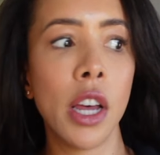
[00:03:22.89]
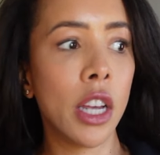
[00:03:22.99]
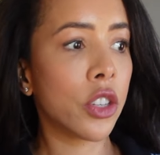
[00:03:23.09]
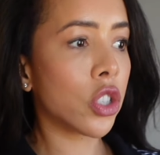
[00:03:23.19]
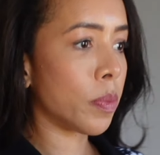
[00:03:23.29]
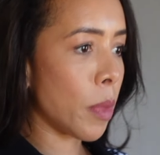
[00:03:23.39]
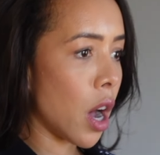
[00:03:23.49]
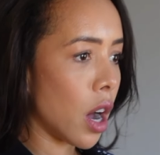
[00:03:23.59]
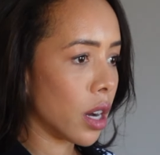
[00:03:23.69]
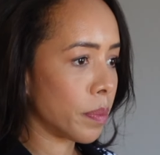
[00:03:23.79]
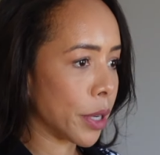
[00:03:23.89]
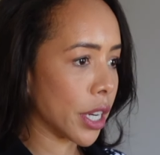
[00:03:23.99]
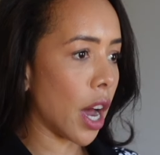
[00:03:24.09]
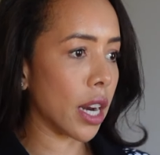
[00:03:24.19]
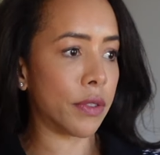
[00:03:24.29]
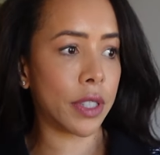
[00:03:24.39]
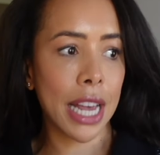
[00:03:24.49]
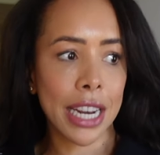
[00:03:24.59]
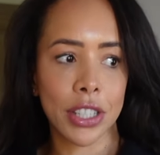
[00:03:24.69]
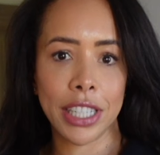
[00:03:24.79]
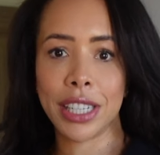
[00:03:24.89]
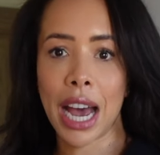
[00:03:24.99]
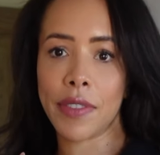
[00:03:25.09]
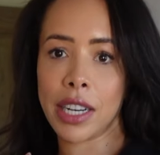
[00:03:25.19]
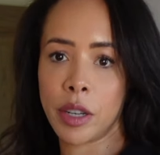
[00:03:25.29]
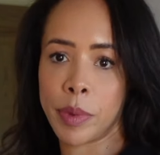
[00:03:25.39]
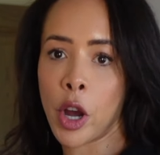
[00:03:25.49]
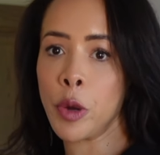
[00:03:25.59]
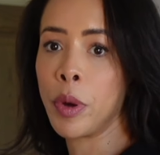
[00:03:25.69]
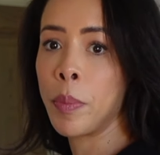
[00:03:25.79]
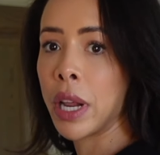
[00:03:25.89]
smart but kind of sexy to have it a little bit open,